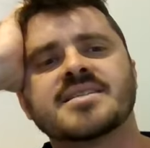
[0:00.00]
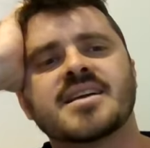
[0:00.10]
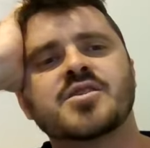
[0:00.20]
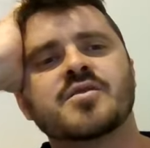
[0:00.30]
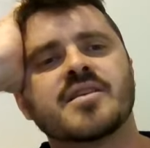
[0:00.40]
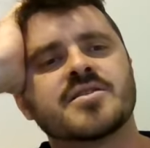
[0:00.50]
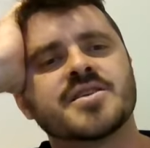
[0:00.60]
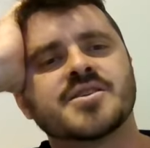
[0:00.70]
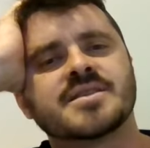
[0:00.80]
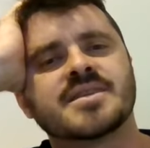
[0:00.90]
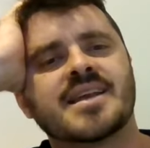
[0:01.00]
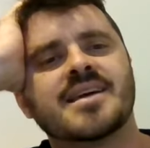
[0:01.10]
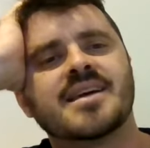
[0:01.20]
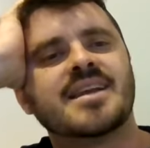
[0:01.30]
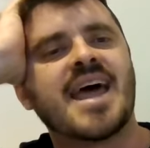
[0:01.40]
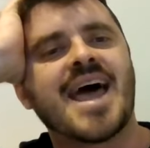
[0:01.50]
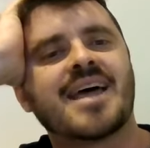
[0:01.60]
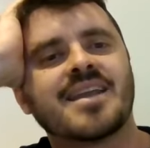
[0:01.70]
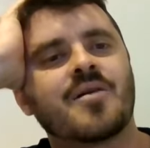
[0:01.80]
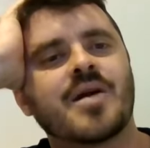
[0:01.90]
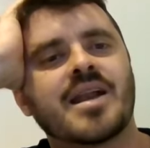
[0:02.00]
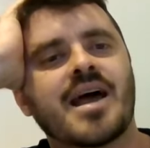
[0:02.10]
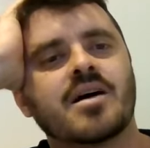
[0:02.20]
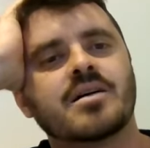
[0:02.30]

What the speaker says: and you literally just said, nah, not right now?